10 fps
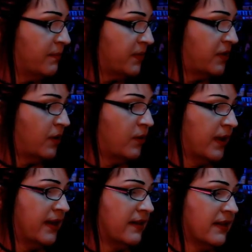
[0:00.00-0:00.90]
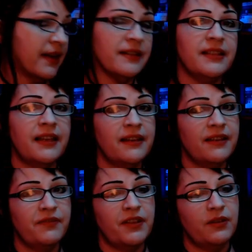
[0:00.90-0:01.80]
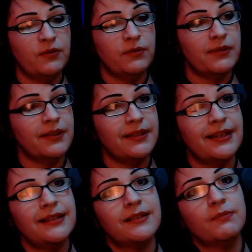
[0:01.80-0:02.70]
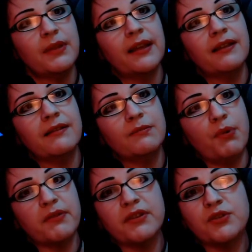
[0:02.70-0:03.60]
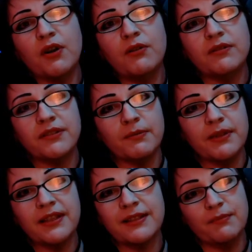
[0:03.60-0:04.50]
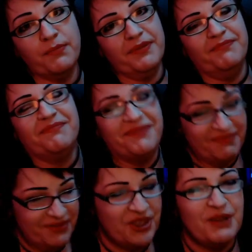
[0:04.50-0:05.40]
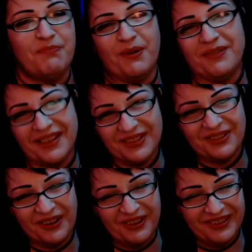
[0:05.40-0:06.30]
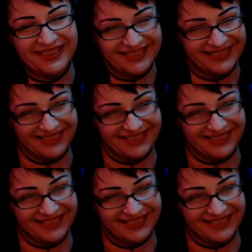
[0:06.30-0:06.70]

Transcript: So, and like I said, if you need some like birth control or something, like some cheap birth control,